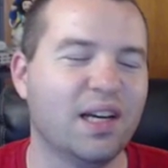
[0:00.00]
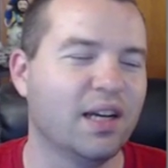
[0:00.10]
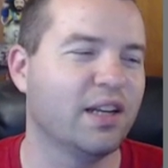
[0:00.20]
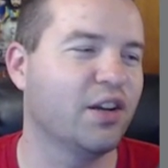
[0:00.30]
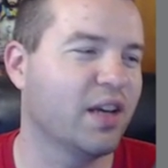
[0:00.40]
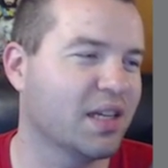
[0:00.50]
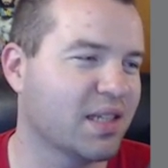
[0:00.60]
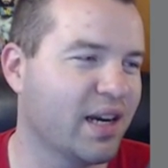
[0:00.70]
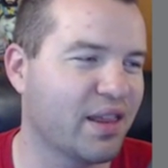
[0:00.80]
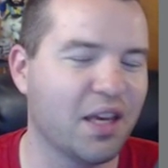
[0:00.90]
Now you guys
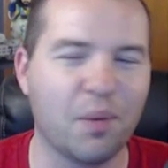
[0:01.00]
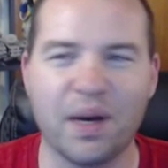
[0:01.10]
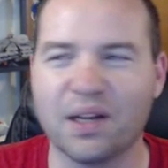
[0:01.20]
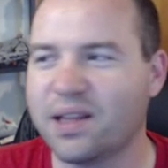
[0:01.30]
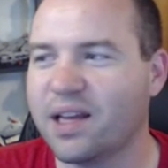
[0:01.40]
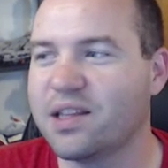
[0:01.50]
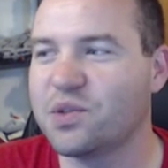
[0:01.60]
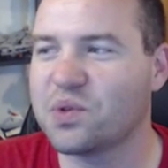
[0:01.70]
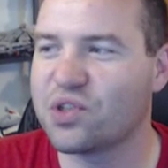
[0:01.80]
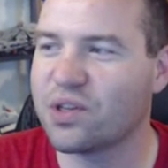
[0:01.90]
got to think about that.
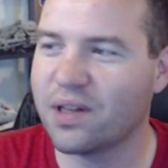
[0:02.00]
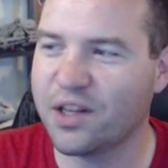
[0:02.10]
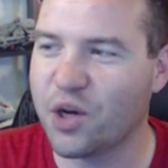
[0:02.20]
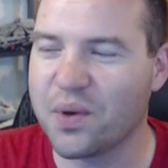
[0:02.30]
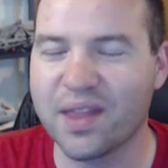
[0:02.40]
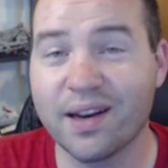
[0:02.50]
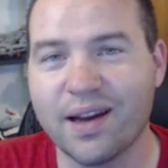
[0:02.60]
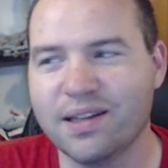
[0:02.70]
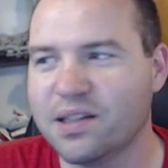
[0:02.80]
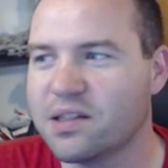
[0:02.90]
This was, you know, in the
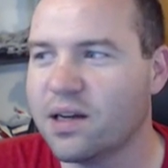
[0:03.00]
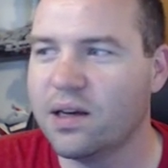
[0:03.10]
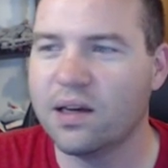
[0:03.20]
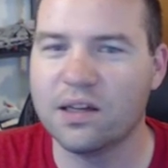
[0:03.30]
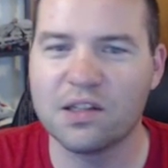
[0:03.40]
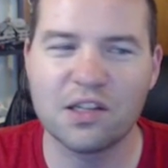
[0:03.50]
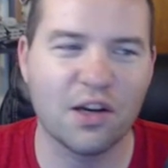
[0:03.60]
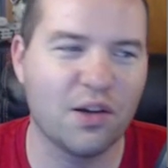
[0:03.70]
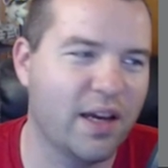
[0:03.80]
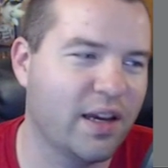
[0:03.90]
90s, and
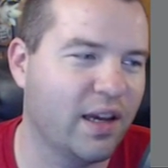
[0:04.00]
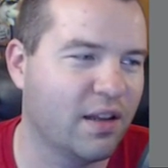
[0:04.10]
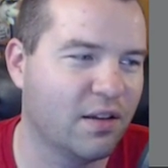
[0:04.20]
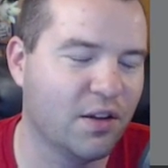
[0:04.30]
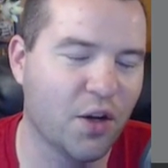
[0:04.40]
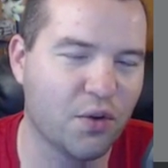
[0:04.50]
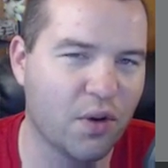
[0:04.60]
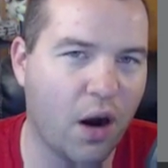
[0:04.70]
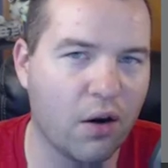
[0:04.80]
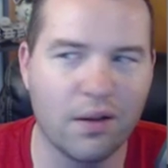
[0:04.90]
so, like, you know,
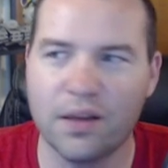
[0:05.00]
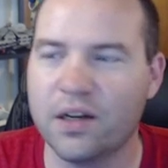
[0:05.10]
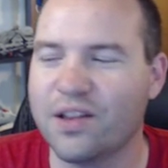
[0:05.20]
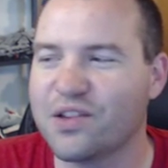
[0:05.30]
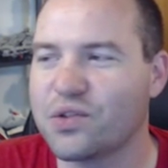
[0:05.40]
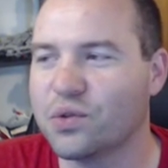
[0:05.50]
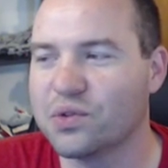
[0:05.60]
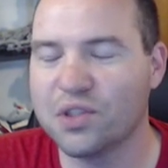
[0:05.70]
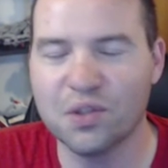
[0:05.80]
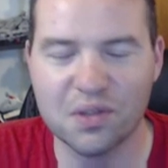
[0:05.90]
hardly any of the
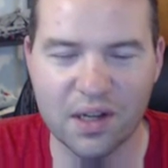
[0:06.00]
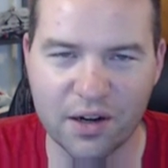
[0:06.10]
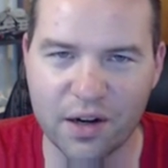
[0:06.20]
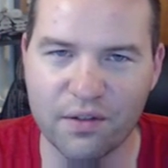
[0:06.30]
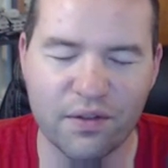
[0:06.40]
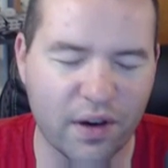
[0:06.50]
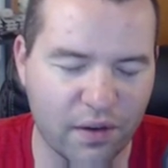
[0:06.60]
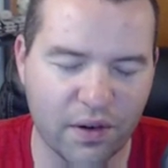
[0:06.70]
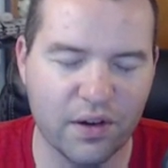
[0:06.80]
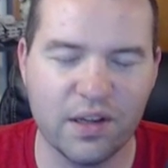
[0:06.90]
schools used internet.
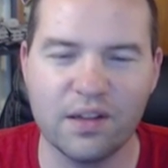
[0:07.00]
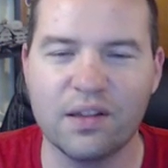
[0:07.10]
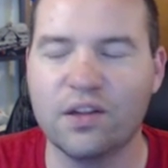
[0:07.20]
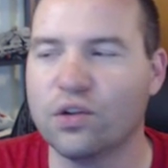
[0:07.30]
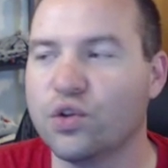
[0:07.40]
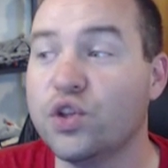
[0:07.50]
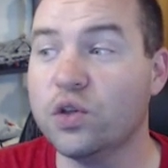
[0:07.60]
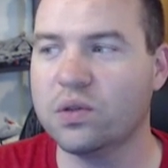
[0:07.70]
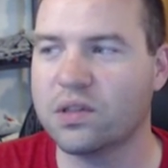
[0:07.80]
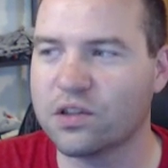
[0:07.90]
Very little
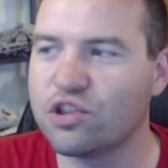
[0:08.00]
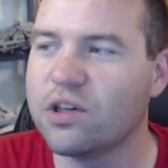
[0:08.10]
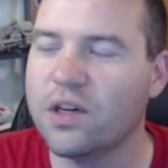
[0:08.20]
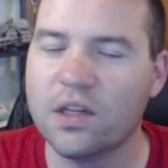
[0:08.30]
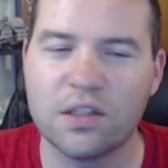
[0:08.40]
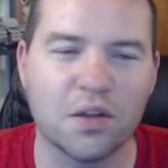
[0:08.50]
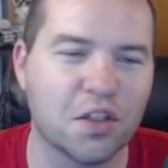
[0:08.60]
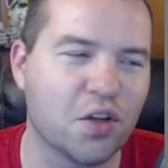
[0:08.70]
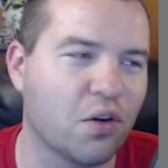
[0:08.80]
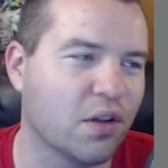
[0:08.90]
usage. So
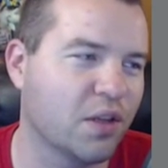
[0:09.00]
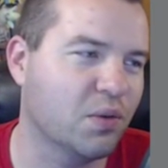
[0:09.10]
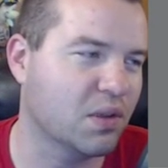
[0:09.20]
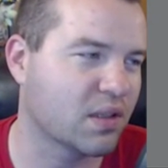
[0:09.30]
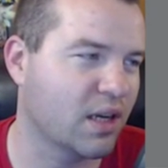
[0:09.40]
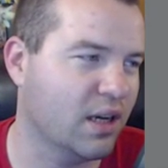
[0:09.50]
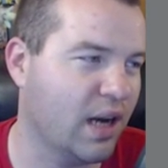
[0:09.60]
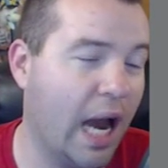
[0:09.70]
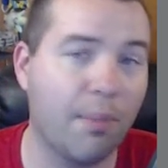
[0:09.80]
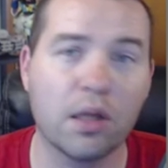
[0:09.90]
it totally was
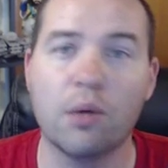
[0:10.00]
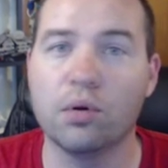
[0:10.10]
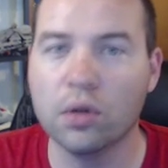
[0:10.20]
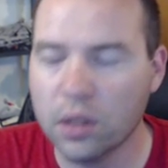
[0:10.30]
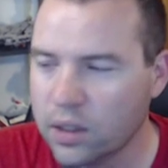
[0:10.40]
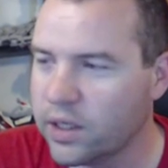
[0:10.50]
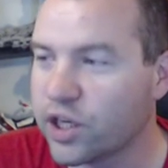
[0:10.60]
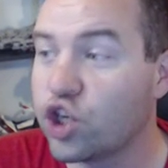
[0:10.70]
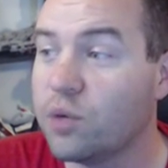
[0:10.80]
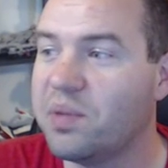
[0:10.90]
applicable.
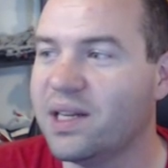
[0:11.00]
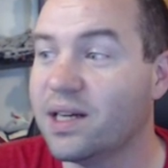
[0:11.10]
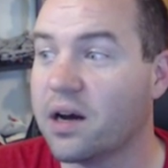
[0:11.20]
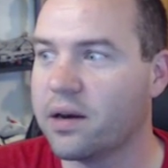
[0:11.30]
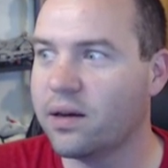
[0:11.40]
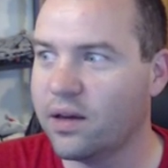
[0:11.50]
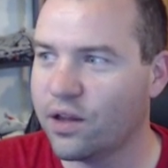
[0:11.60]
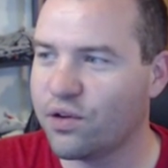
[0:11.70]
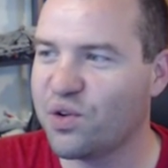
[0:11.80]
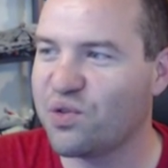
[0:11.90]
It could be done
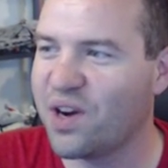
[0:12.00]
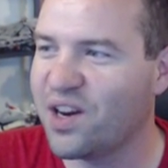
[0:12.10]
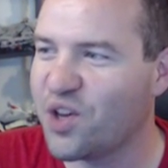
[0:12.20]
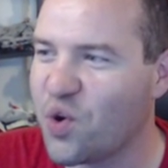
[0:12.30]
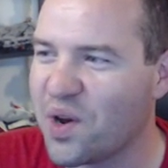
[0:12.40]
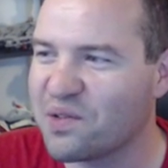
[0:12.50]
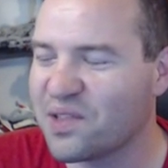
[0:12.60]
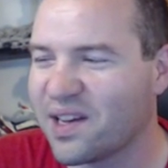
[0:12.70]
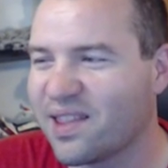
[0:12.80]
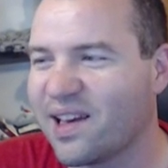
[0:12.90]
through the radio waves
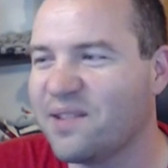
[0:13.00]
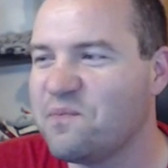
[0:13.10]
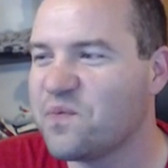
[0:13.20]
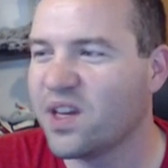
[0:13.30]
like that.